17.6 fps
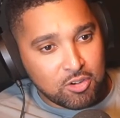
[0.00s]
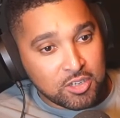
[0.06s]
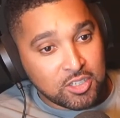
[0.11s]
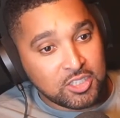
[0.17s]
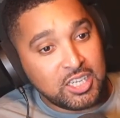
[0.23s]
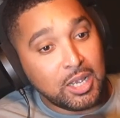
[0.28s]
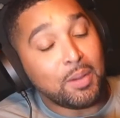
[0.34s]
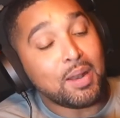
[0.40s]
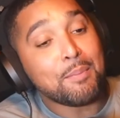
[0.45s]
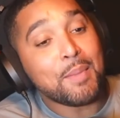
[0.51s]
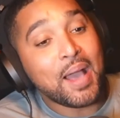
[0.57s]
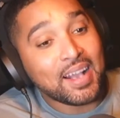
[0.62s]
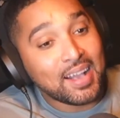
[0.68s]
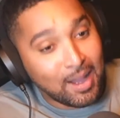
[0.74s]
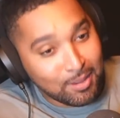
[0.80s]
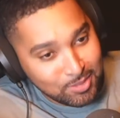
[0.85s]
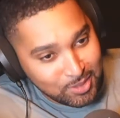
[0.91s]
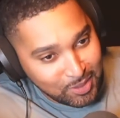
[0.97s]
You see when a man
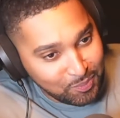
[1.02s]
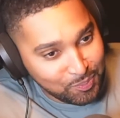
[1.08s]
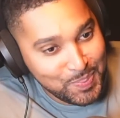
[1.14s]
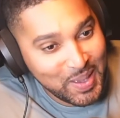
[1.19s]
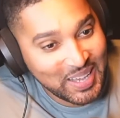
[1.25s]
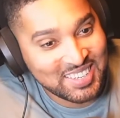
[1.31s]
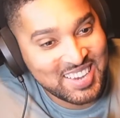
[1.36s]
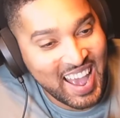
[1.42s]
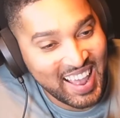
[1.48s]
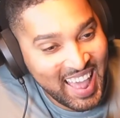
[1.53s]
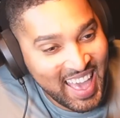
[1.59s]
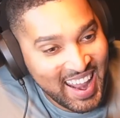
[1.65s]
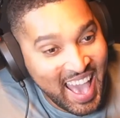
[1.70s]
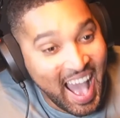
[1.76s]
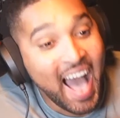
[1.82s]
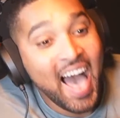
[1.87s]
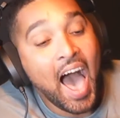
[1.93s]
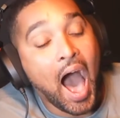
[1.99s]
comes with big chat like
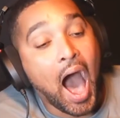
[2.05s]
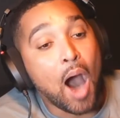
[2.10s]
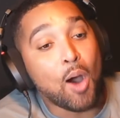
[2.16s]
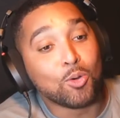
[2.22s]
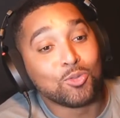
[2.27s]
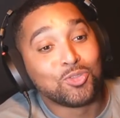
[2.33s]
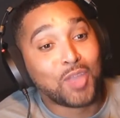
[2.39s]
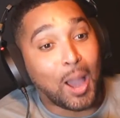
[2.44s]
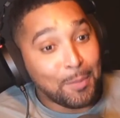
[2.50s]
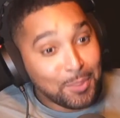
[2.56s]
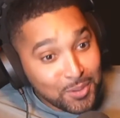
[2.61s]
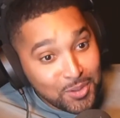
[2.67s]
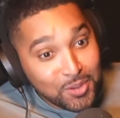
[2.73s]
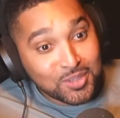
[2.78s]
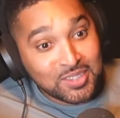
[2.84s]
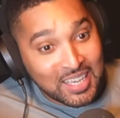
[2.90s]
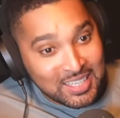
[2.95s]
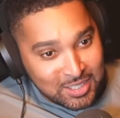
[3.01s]
that, I'll double
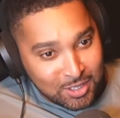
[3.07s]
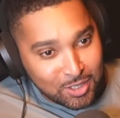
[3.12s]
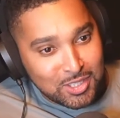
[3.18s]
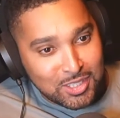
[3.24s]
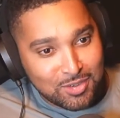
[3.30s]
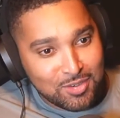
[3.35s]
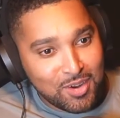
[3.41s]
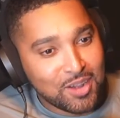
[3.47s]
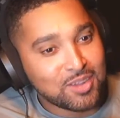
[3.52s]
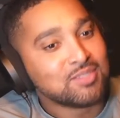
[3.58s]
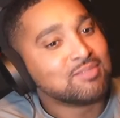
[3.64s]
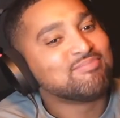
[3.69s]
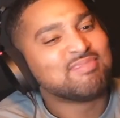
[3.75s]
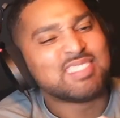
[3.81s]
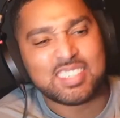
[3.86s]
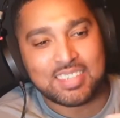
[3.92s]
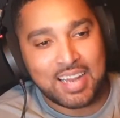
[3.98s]
your testosterone. Snake